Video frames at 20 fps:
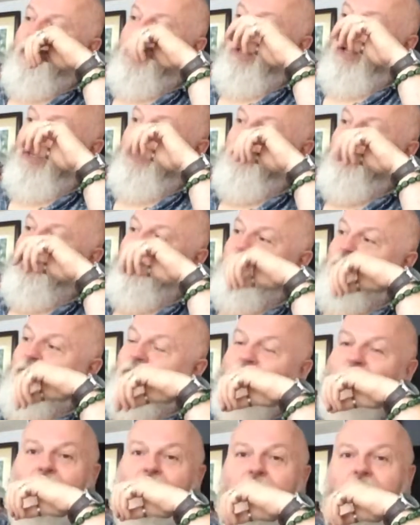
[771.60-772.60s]
and
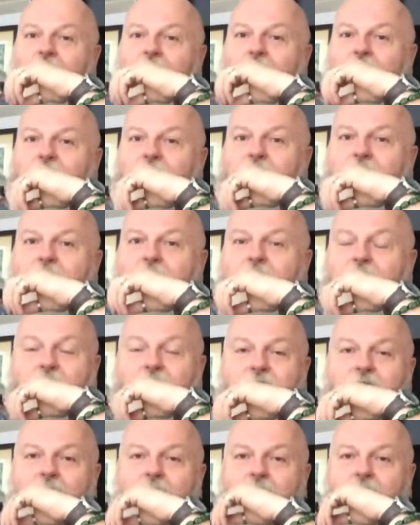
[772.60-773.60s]
not only go to the other
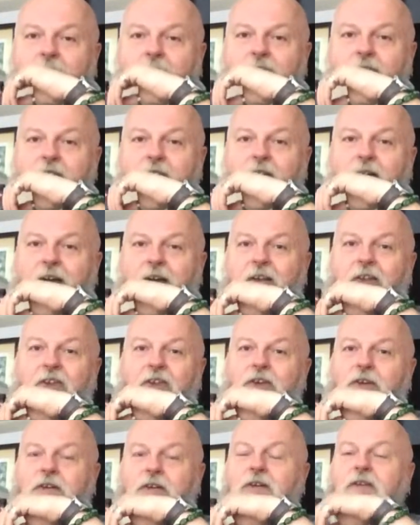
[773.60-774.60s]
side of the Iron
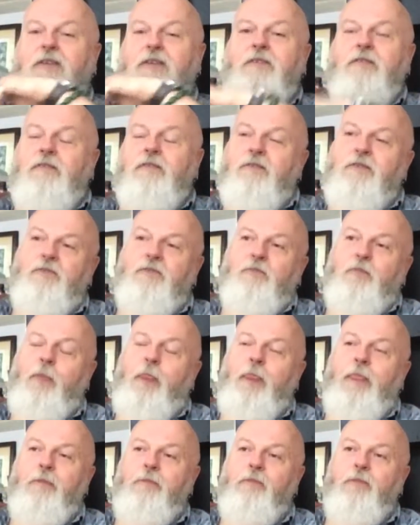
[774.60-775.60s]
Curtain,
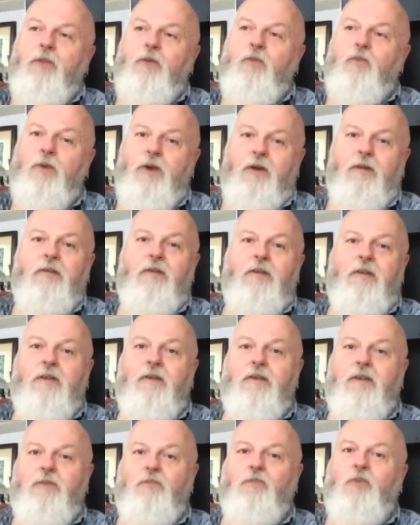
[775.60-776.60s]
well,
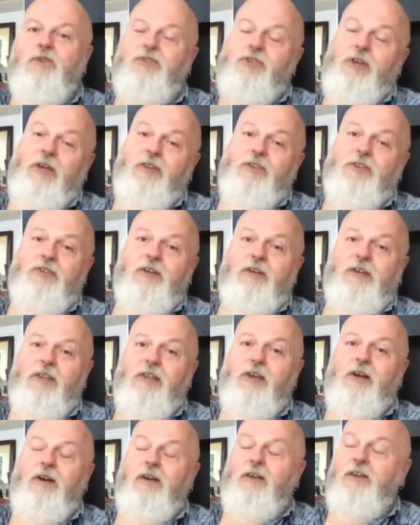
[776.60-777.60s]
it was the other side of
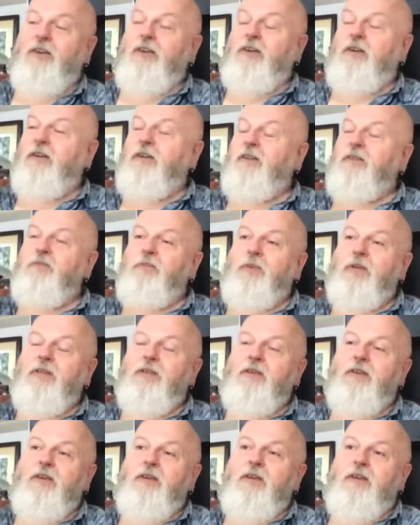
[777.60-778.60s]
the Iron Curtain,
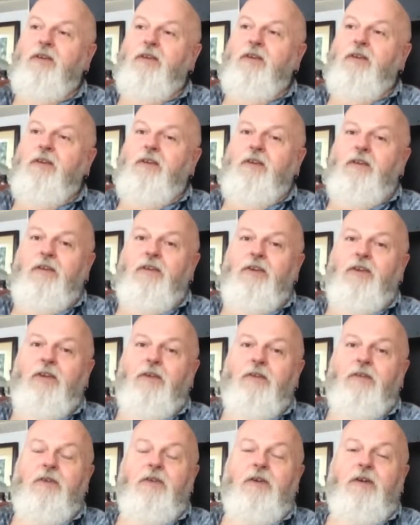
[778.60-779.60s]
but, you
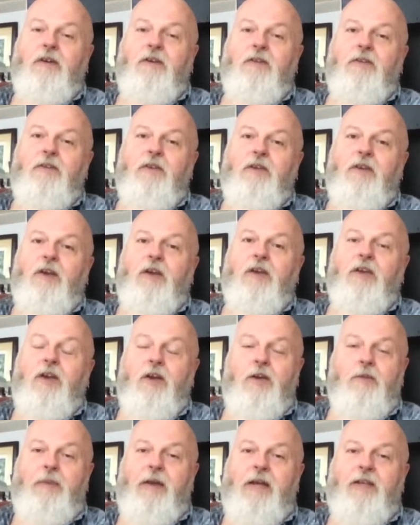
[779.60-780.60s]
know,
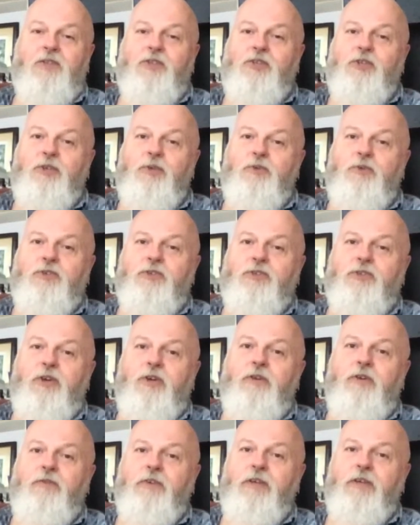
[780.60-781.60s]
go back to
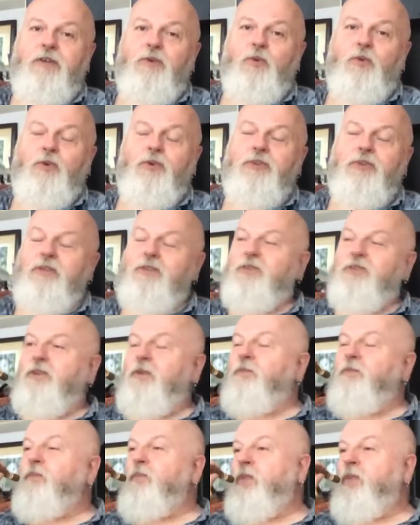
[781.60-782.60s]
Soviet authors.